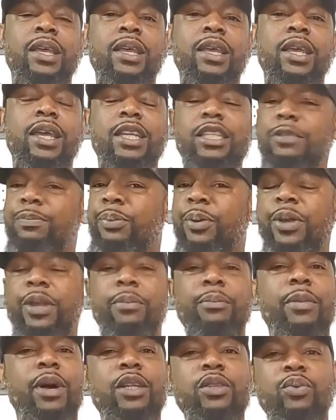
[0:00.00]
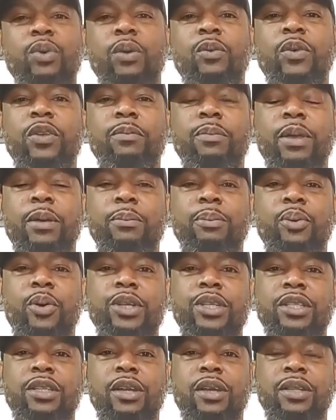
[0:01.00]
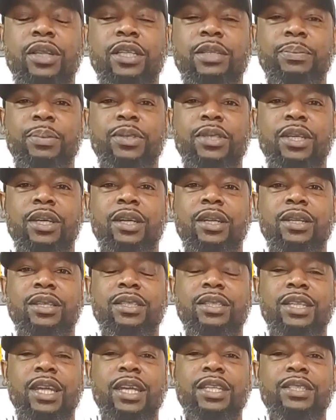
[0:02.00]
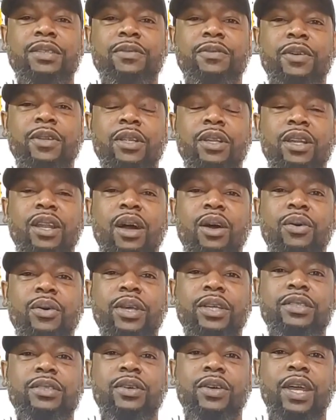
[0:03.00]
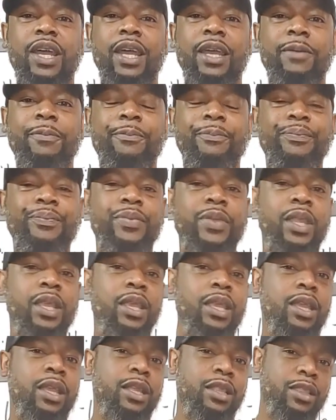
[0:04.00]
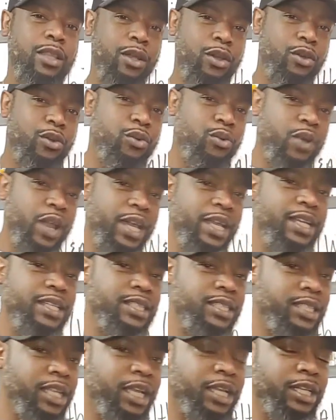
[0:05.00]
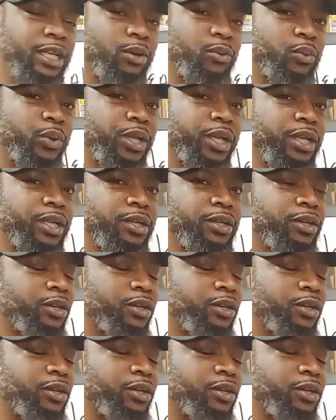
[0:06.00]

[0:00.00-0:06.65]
it is pretty much what we've been preaching on this particular station for the longest. Okay, the greatest thing that we can